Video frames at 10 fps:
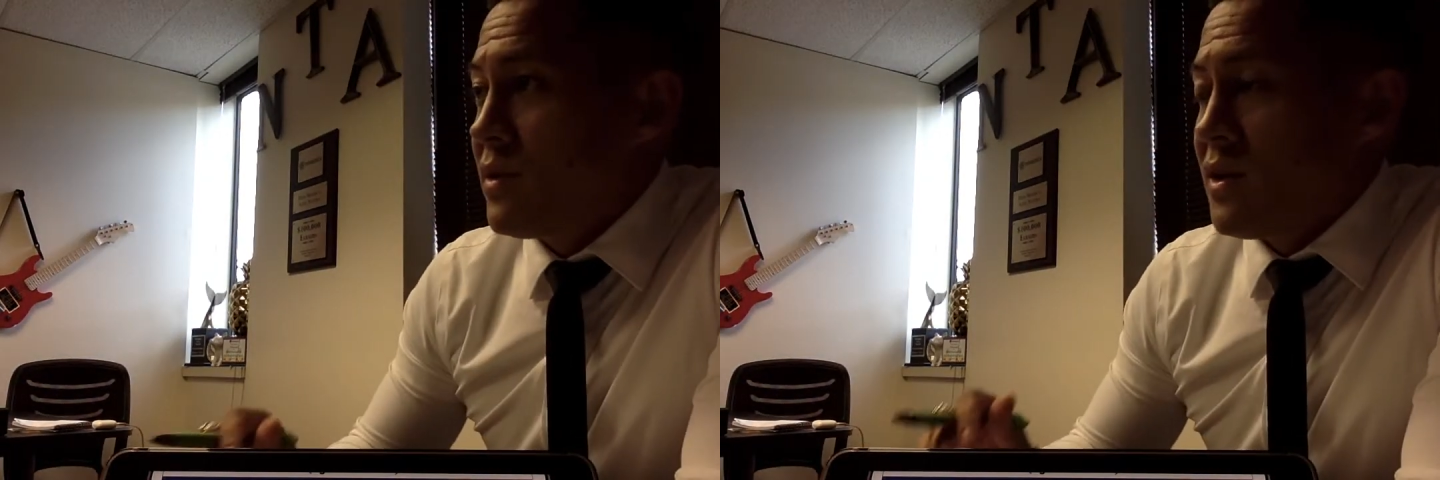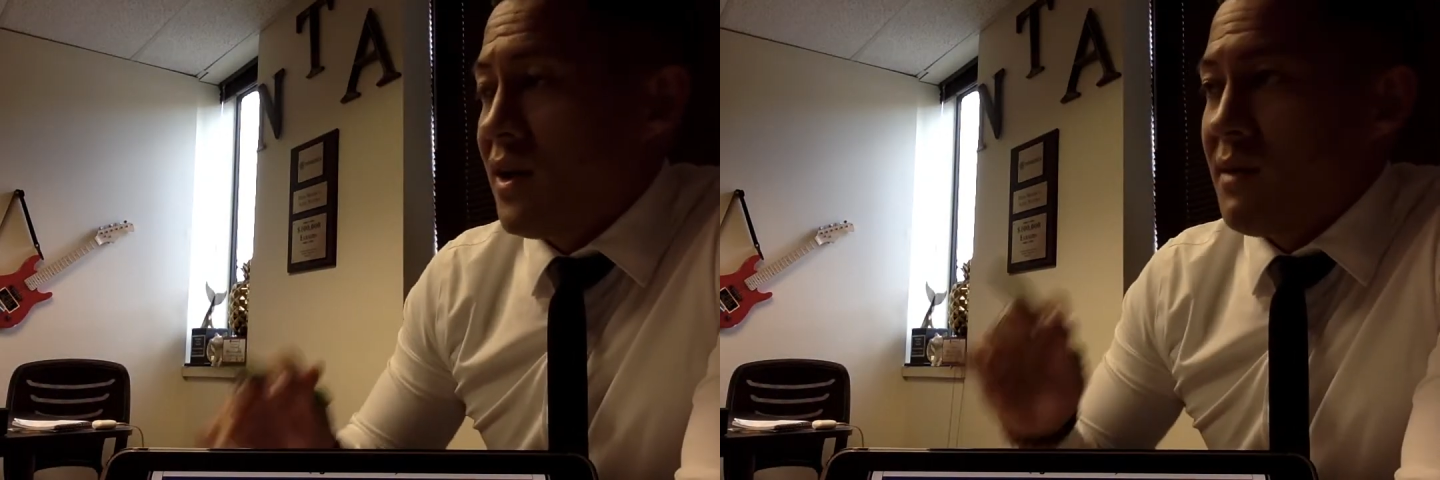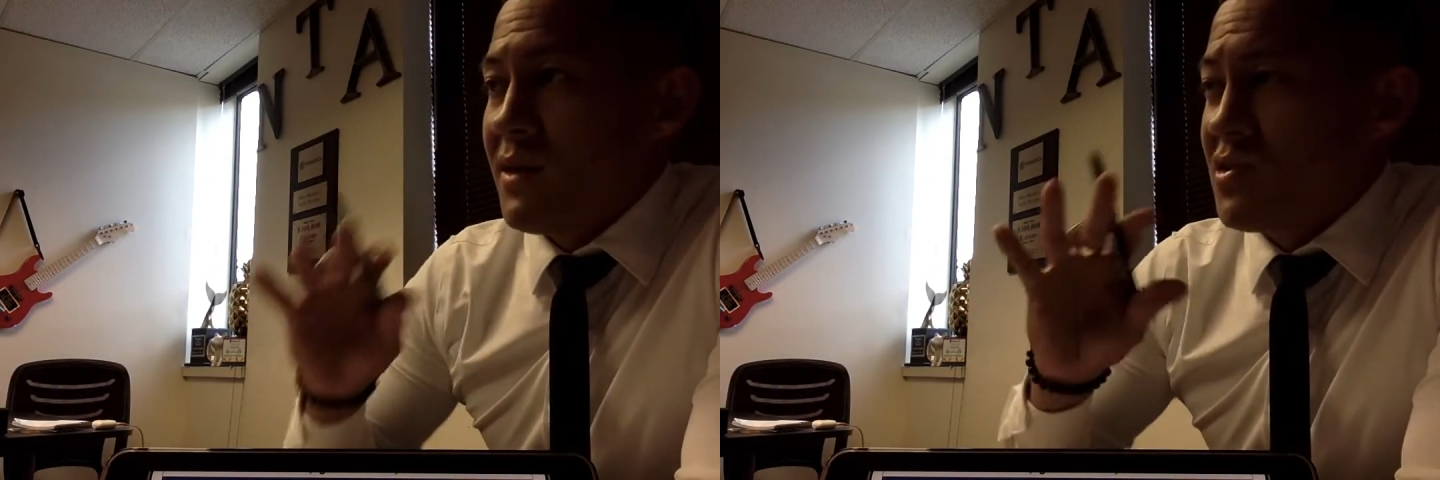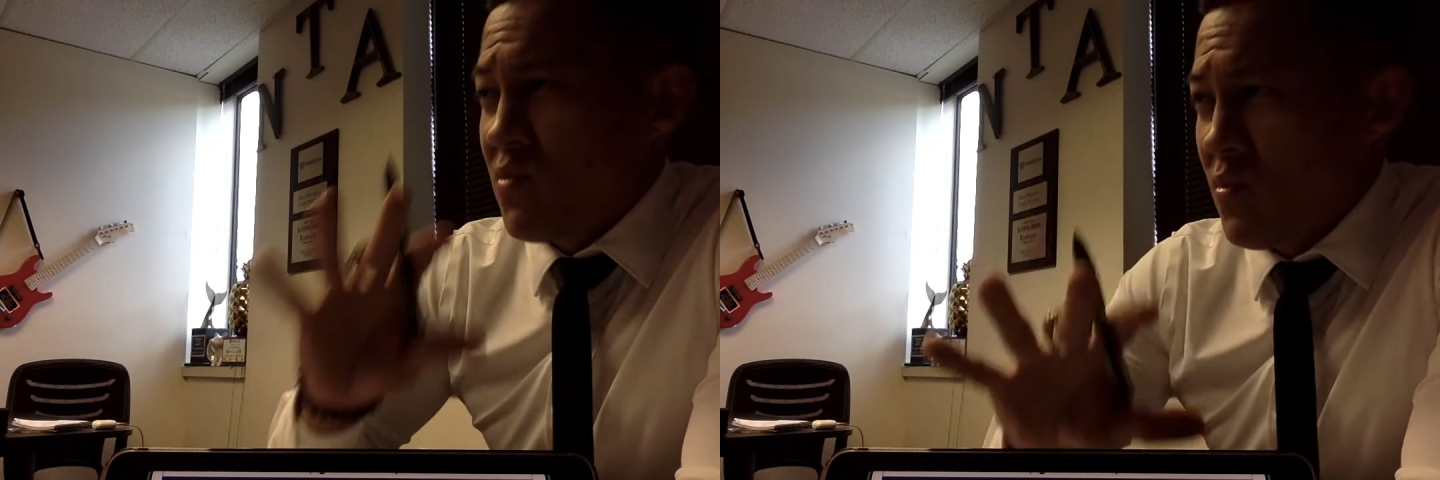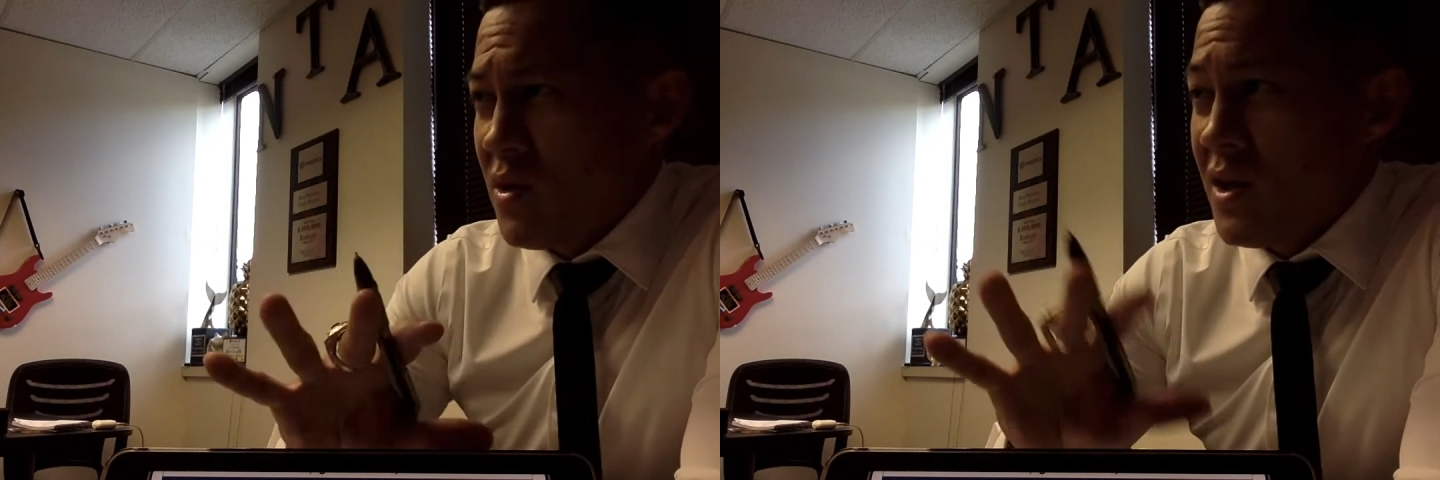and you got about
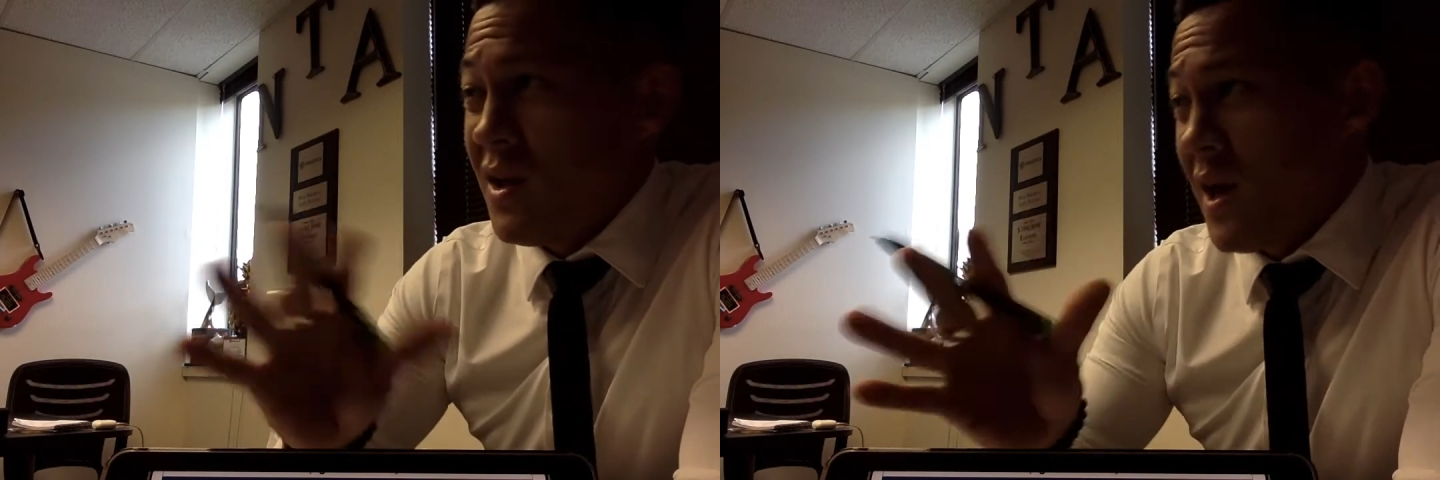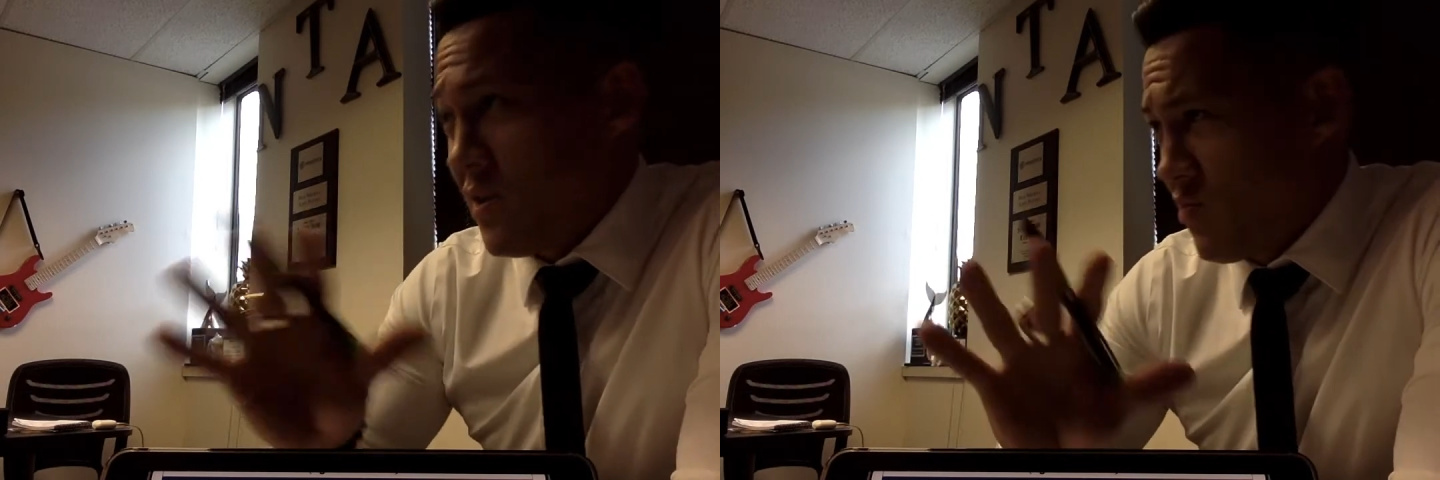28,